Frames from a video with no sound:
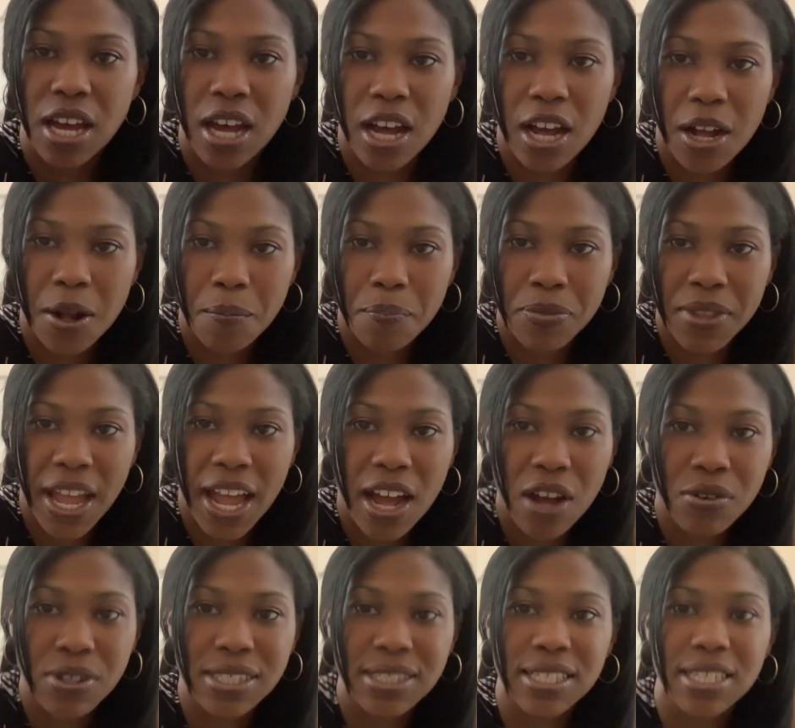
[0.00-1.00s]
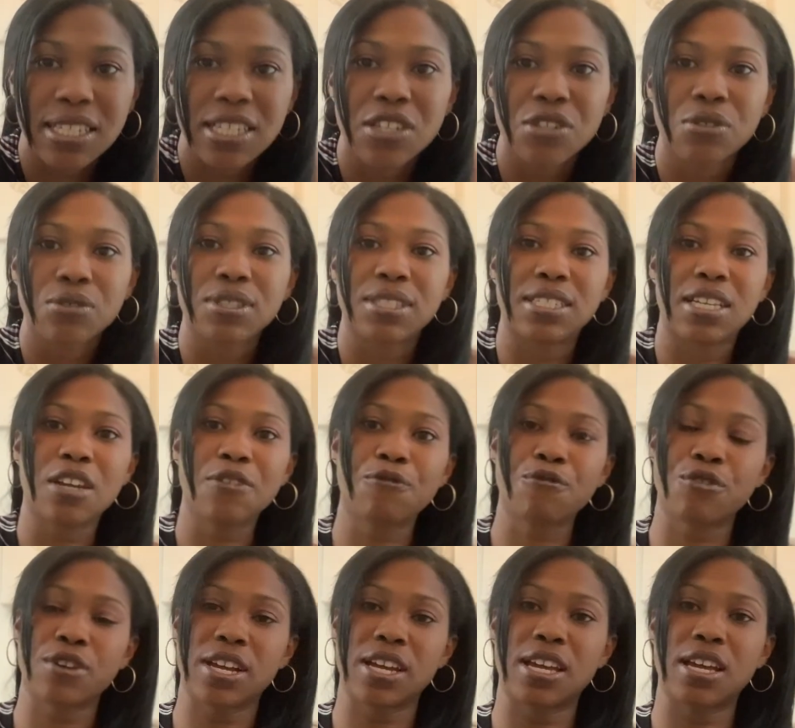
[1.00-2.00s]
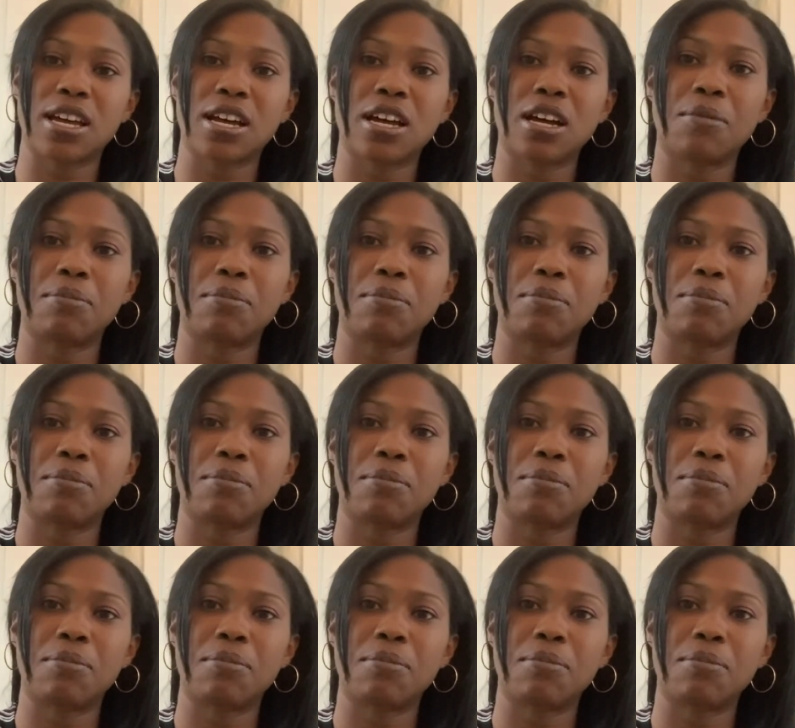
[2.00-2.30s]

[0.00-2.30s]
Now it's a little different.